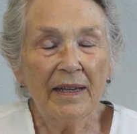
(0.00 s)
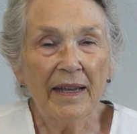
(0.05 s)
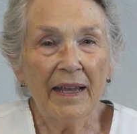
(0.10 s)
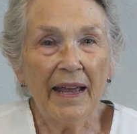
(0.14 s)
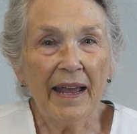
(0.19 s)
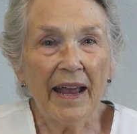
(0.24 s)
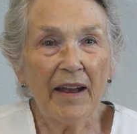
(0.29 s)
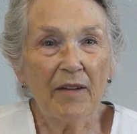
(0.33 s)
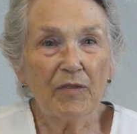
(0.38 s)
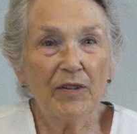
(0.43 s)

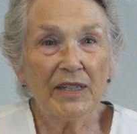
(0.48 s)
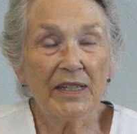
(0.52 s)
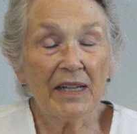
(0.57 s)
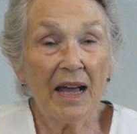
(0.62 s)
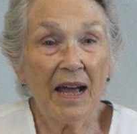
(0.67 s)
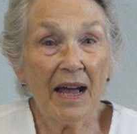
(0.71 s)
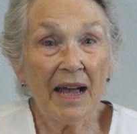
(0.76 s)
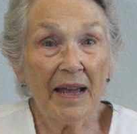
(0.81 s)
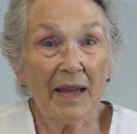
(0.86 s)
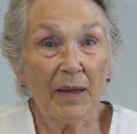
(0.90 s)
Every
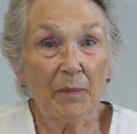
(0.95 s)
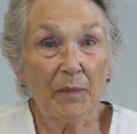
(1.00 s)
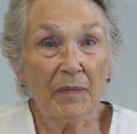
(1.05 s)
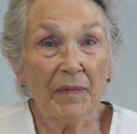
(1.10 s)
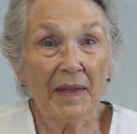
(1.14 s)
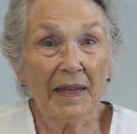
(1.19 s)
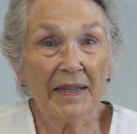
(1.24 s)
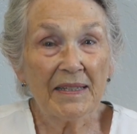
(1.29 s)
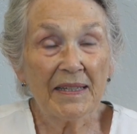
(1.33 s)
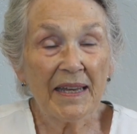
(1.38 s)
time
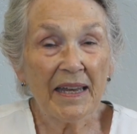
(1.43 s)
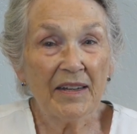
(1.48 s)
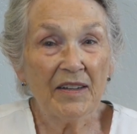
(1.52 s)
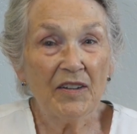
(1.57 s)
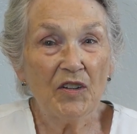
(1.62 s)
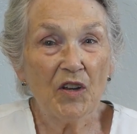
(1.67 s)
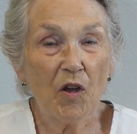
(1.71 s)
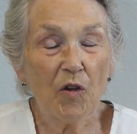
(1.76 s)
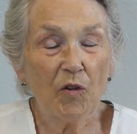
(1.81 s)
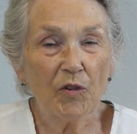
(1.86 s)
they said,
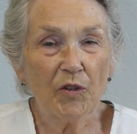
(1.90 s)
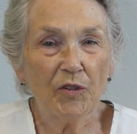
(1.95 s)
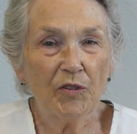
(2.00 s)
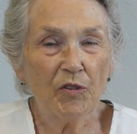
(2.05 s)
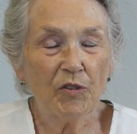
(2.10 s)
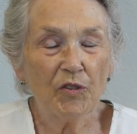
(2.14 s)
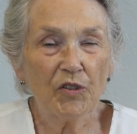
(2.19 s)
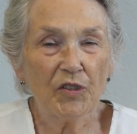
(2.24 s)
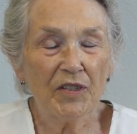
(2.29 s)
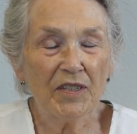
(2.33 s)
no,
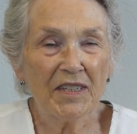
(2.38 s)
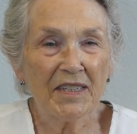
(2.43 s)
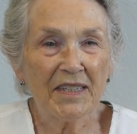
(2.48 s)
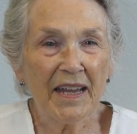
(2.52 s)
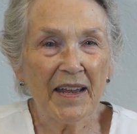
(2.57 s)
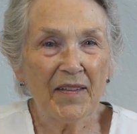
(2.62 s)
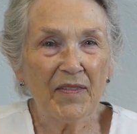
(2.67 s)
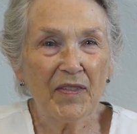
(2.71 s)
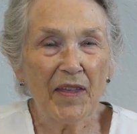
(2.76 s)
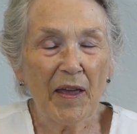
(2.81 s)
you shouldn't
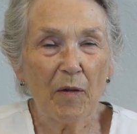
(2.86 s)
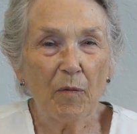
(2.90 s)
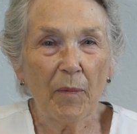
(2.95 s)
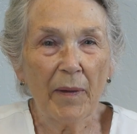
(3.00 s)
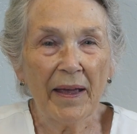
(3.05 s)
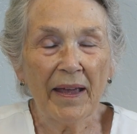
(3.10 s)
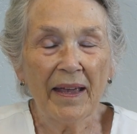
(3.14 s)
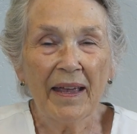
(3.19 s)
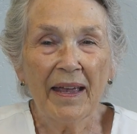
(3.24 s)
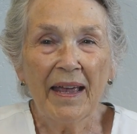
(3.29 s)
say it that
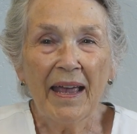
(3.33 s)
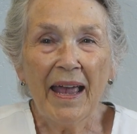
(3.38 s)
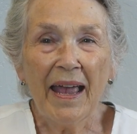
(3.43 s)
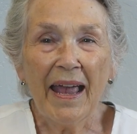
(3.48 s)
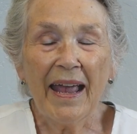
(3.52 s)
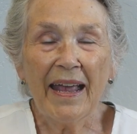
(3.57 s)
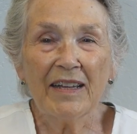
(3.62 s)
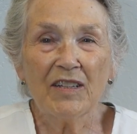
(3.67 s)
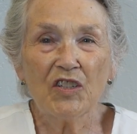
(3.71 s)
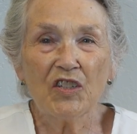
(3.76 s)
way.
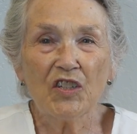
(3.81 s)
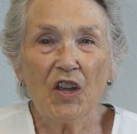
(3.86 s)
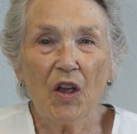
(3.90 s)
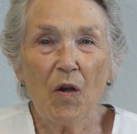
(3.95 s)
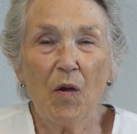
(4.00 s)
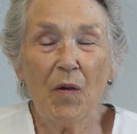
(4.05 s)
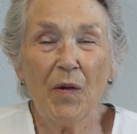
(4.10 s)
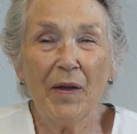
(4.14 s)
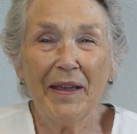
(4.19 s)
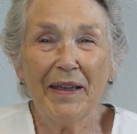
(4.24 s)
And
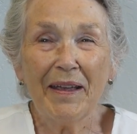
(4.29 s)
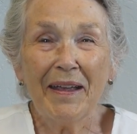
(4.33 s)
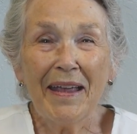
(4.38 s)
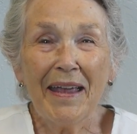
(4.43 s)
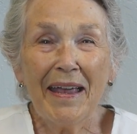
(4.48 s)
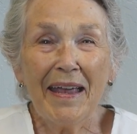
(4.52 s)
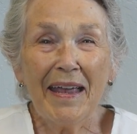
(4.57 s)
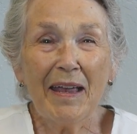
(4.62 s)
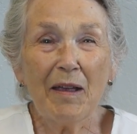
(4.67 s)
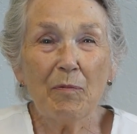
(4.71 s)
so
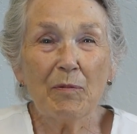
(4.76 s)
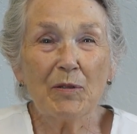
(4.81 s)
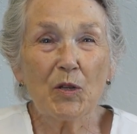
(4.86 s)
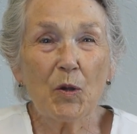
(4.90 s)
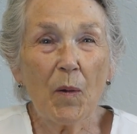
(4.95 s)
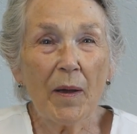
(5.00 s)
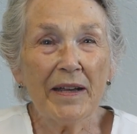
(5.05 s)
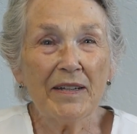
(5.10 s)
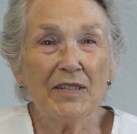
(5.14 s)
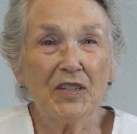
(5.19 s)
it was
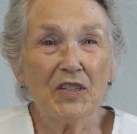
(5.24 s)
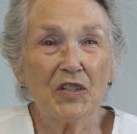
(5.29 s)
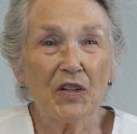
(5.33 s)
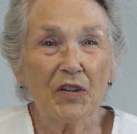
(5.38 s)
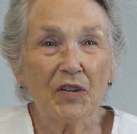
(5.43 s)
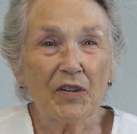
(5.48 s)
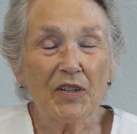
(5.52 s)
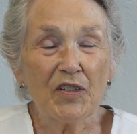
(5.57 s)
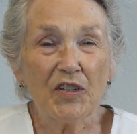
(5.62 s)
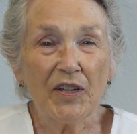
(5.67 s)
quite
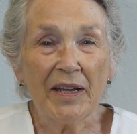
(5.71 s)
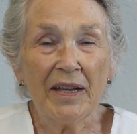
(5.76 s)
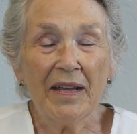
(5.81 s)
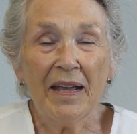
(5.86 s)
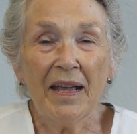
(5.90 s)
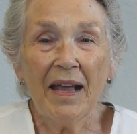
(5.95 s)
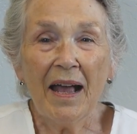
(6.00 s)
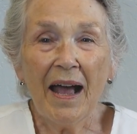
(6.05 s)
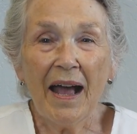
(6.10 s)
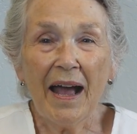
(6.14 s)
discouraging.
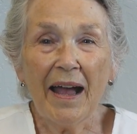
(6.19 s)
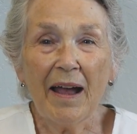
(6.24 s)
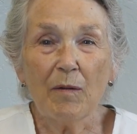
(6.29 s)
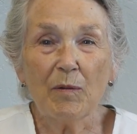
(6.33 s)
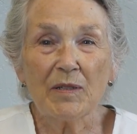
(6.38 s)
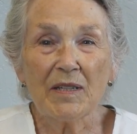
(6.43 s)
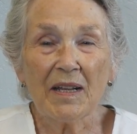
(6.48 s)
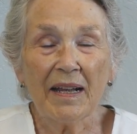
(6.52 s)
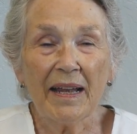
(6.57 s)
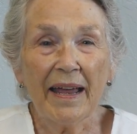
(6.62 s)
I
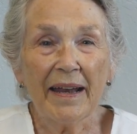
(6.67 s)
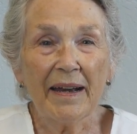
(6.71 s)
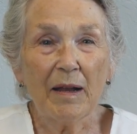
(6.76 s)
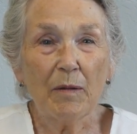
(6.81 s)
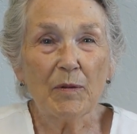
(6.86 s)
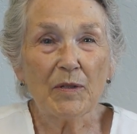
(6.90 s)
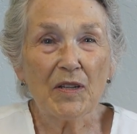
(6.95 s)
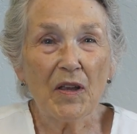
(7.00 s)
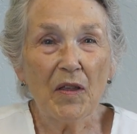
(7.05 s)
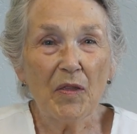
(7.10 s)
was glad I
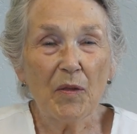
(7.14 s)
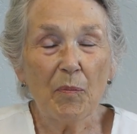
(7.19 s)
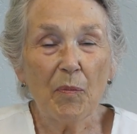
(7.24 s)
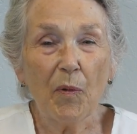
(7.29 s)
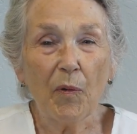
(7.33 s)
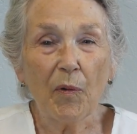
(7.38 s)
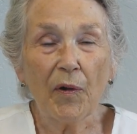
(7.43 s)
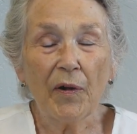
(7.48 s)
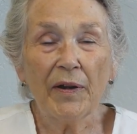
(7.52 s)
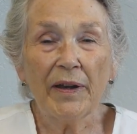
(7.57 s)
was on the
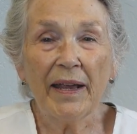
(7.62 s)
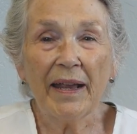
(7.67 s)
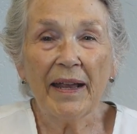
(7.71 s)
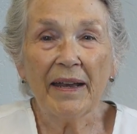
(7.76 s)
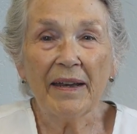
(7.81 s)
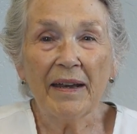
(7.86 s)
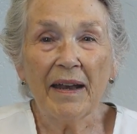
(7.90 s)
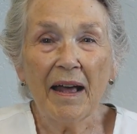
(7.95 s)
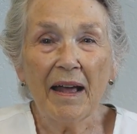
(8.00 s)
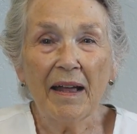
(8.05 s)
board
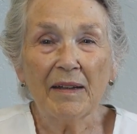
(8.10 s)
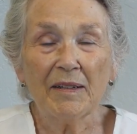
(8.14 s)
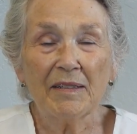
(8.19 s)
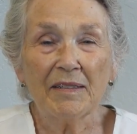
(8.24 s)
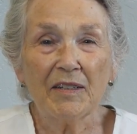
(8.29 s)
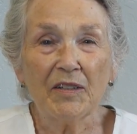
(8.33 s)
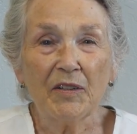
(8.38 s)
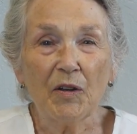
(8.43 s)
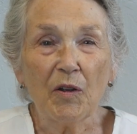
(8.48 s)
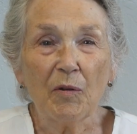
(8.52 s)
and not,
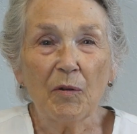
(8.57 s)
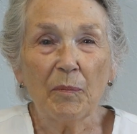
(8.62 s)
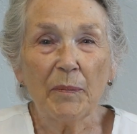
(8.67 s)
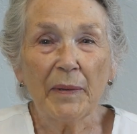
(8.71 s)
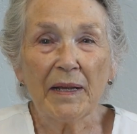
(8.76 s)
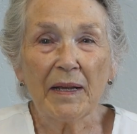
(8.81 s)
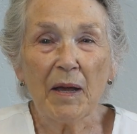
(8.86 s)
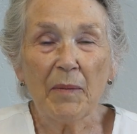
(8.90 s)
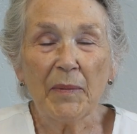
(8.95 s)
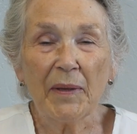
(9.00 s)

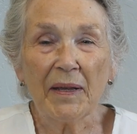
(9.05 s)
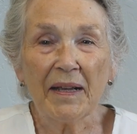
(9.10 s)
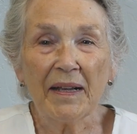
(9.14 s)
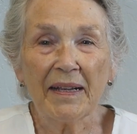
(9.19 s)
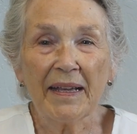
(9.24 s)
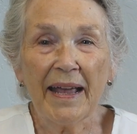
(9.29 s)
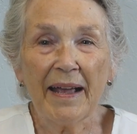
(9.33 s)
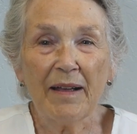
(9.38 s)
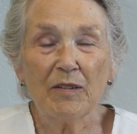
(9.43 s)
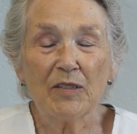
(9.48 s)
becoming a
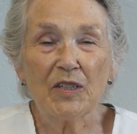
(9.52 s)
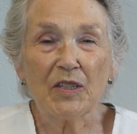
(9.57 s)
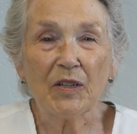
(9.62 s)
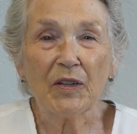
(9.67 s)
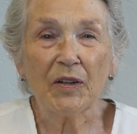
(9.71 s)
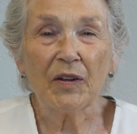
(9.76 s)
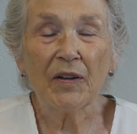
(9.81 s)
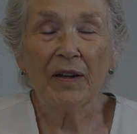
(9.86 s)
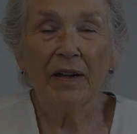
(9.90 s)
counselor.